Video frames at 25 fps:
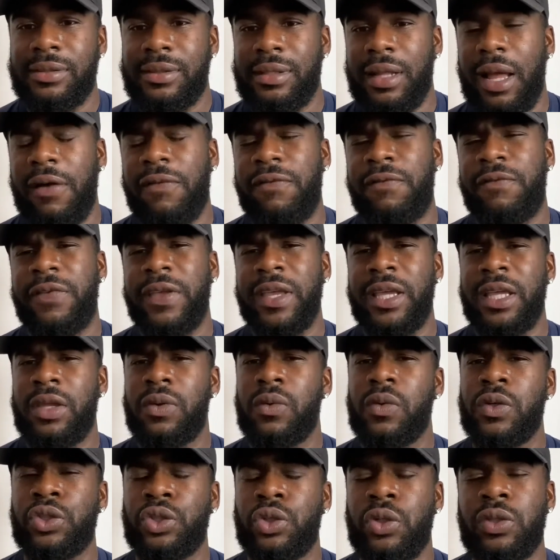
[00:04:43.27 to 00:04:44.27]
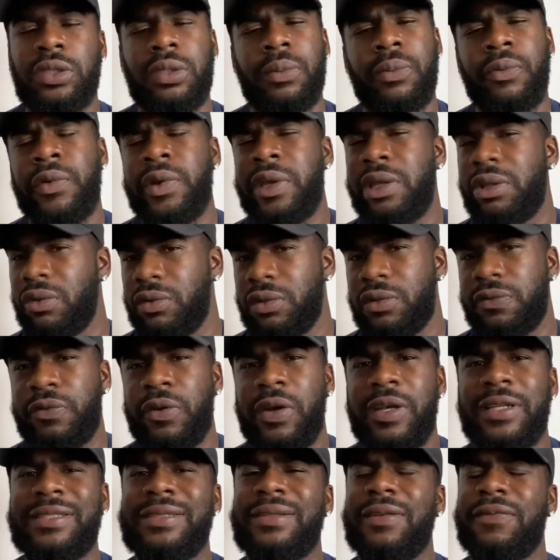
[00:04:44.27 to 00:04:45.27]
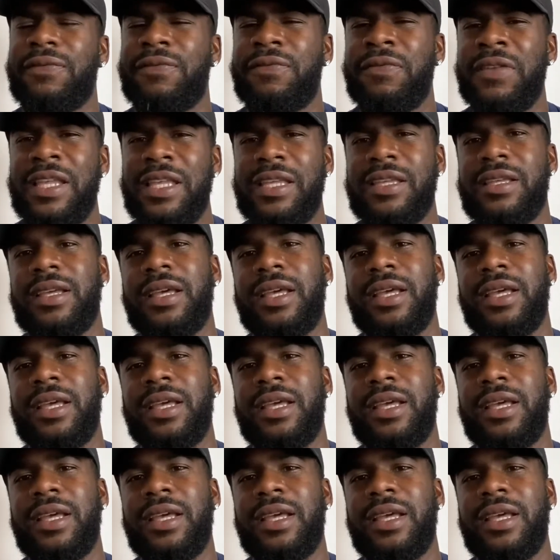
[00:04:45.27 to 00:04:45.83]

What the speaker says: I think it was Jose Mourinho's first defeat